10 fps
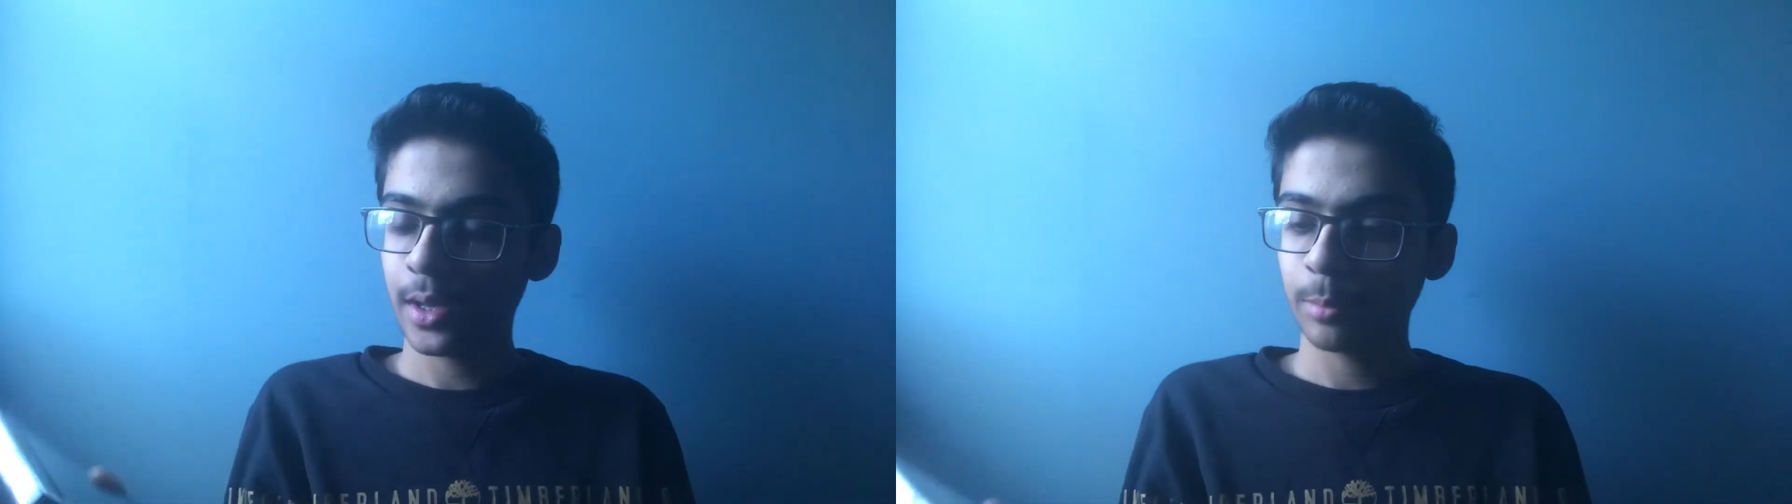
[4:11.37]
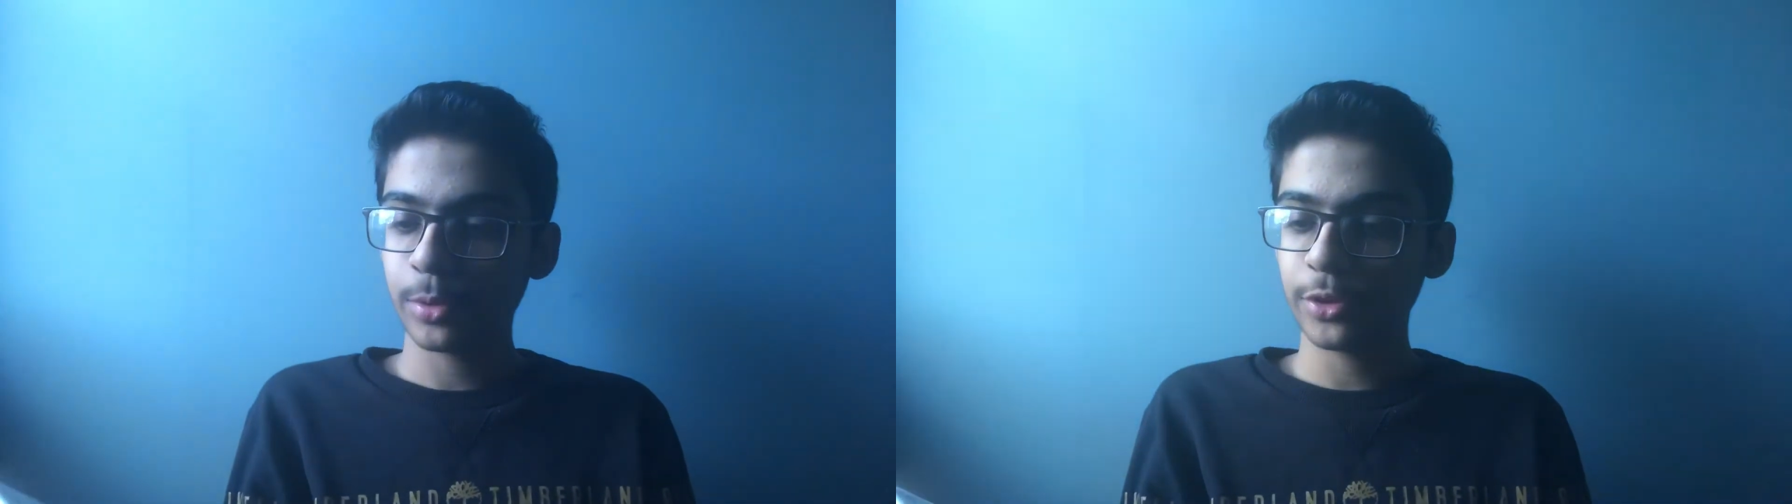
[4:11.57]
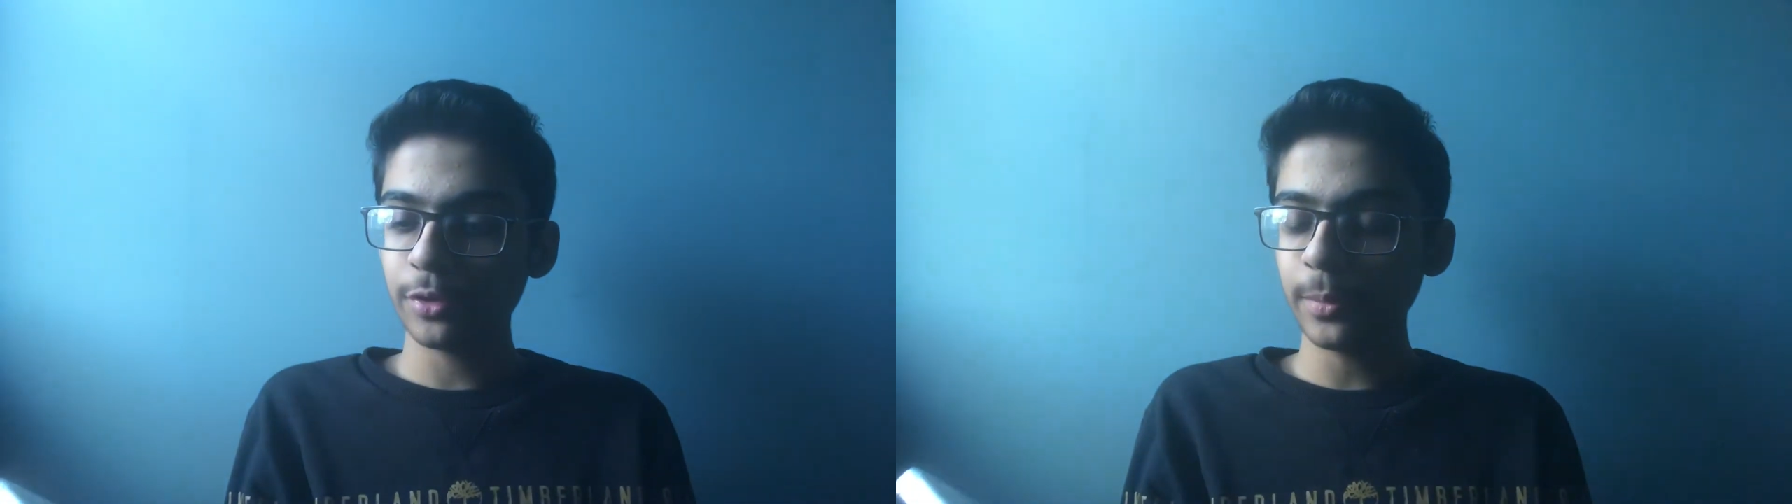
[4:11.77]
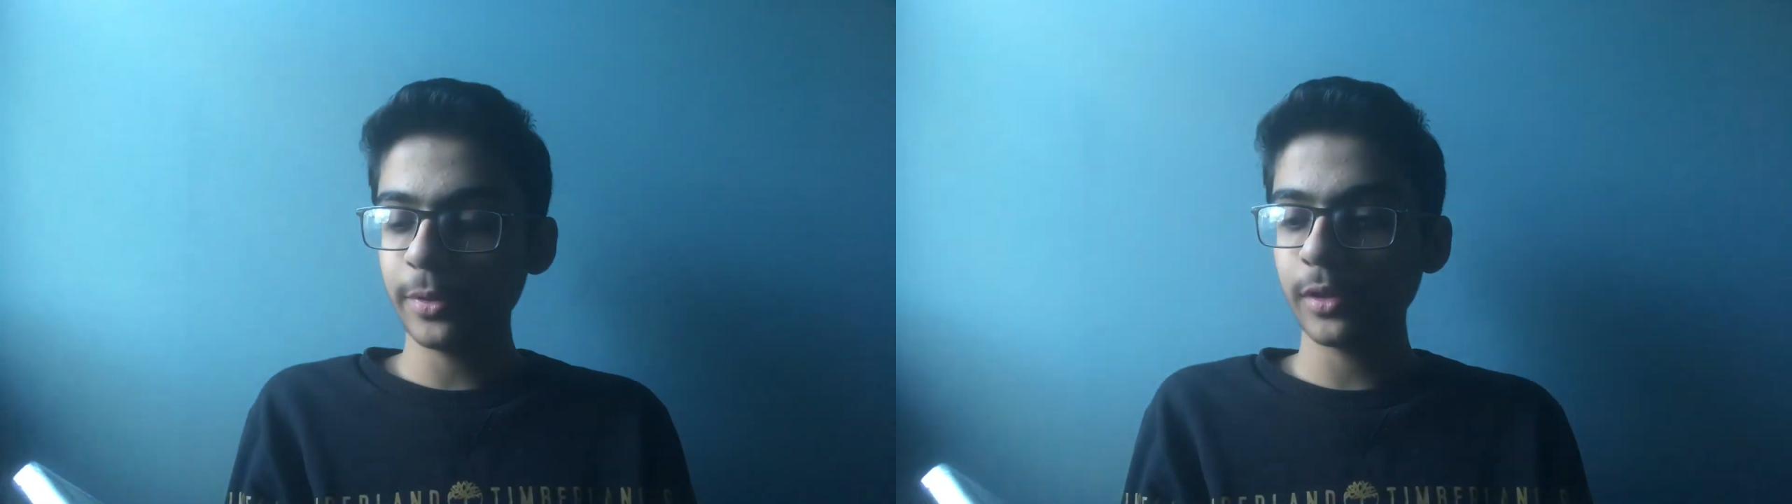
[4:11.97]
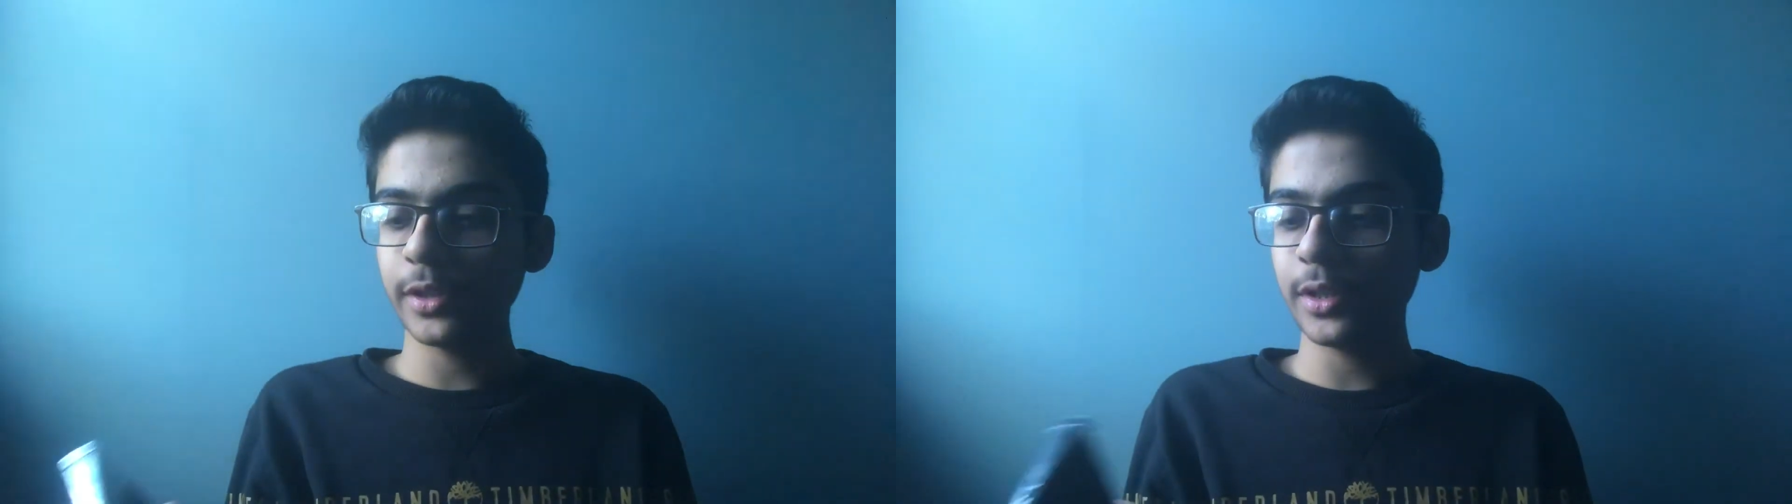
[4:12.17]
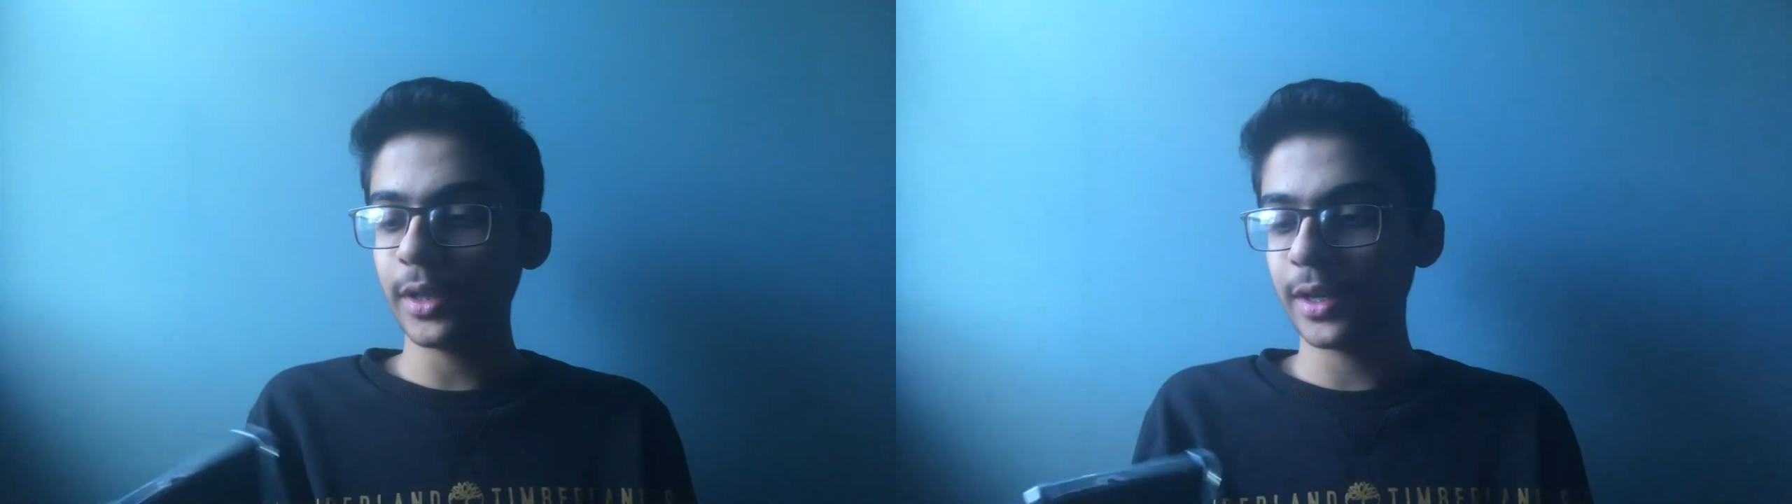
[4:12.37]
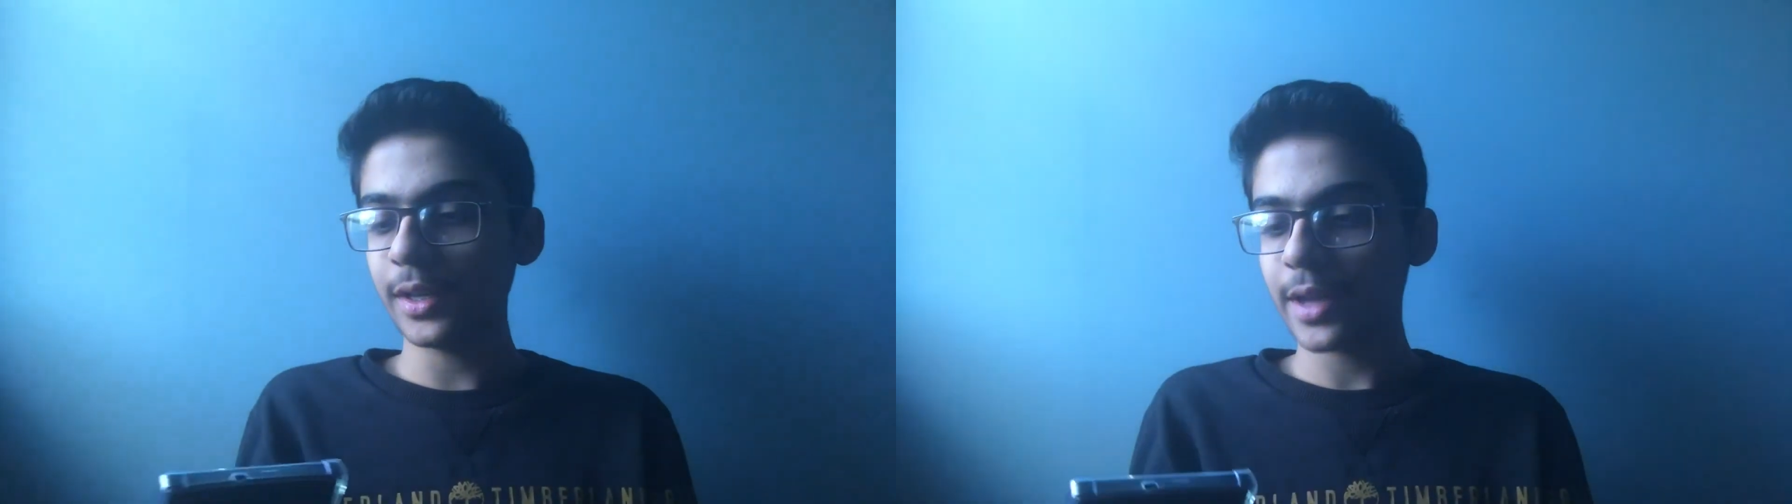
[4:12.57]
But durability, it can